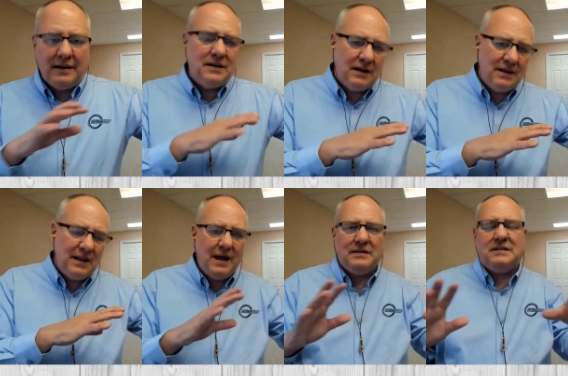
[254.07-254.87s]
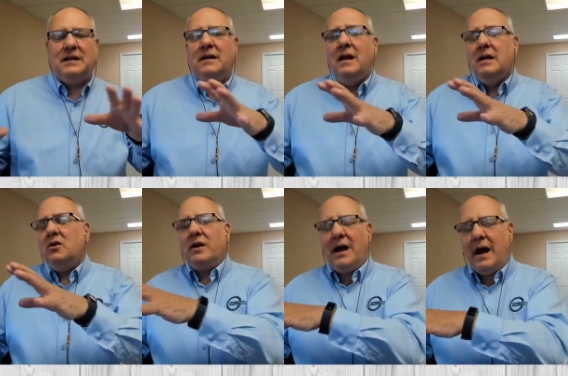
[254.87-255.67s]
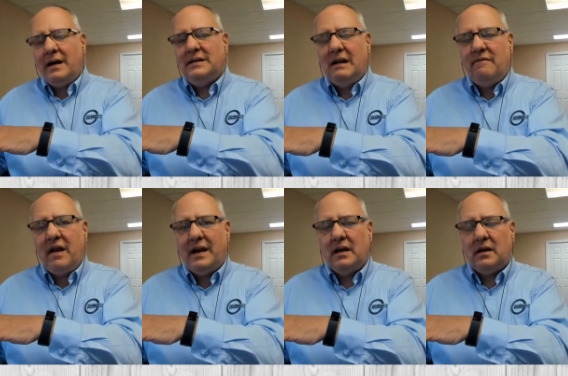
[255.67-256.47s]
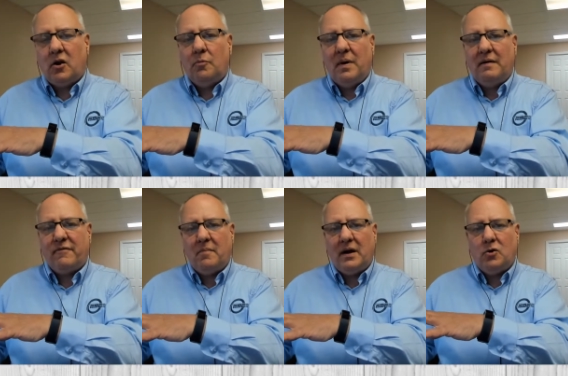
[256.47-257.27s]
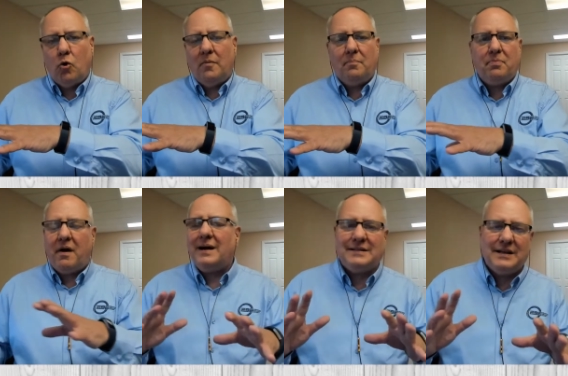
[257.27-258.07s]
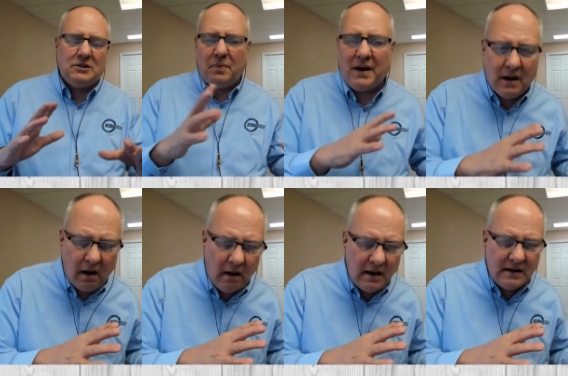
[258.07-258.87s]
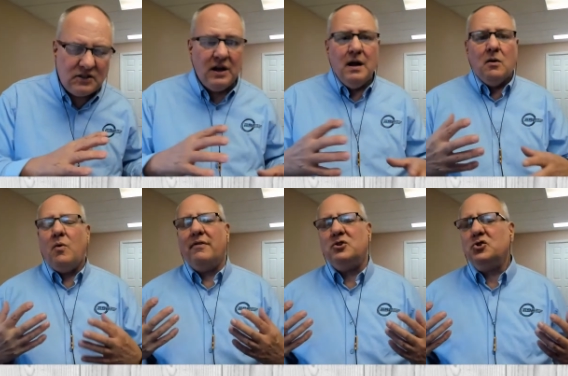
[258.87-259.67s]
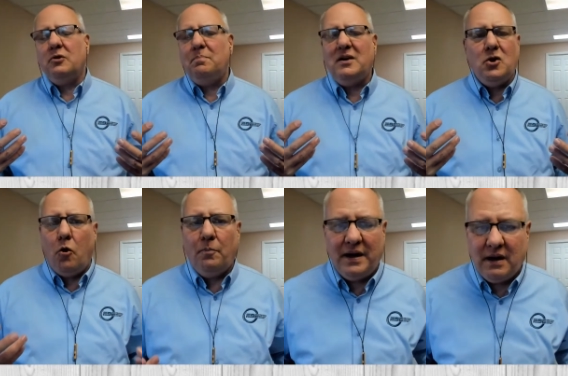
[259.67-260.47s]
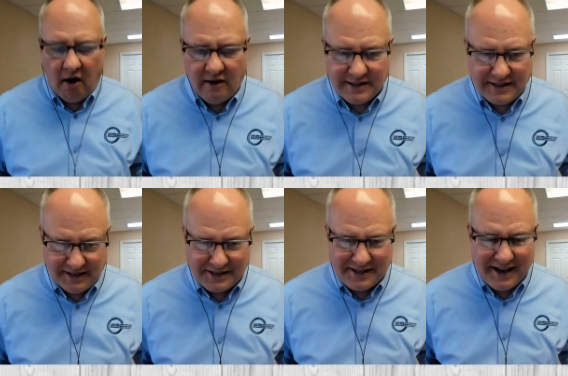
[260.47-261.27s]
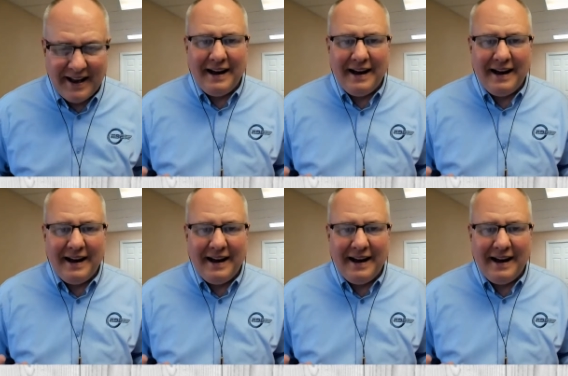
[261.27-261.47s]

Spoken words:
did this, and I kind of deviated a little bit from my normal process because, well, there should be no becauses.